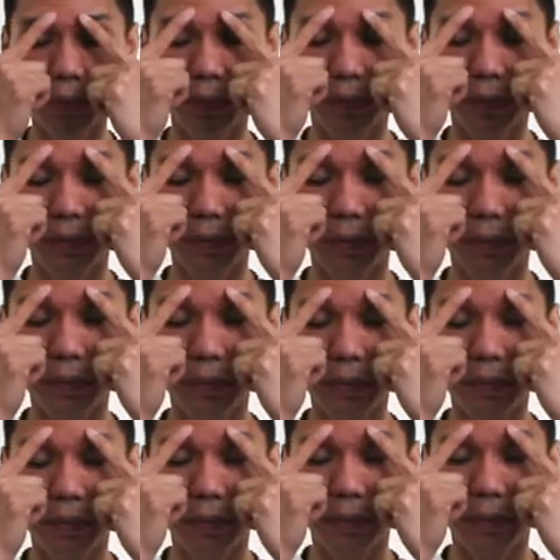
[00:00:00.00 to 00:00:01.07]

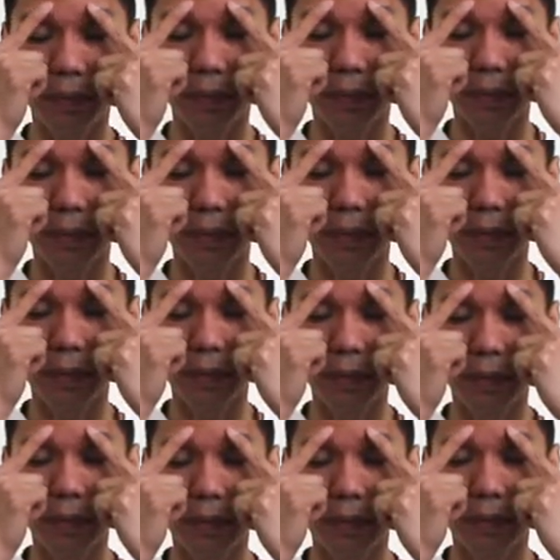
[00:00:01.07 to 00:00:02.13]

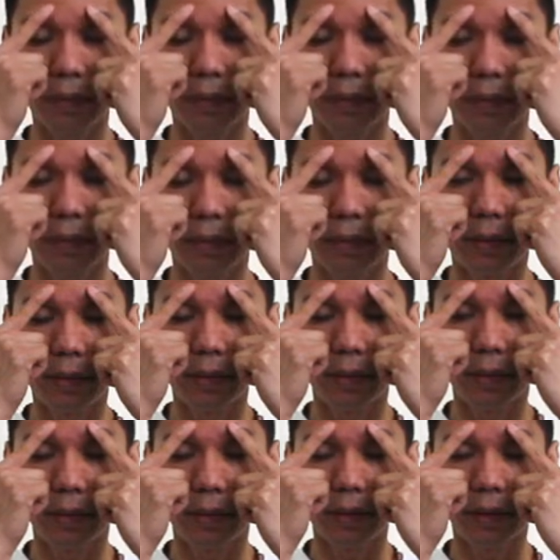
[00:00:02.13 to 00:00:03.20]

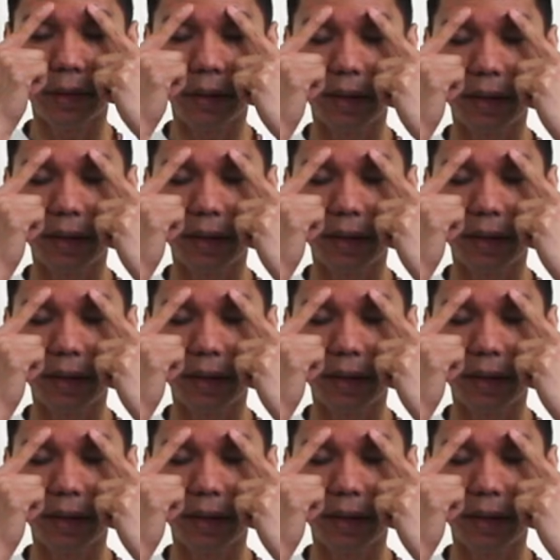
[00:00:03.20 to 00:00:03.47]
(silence)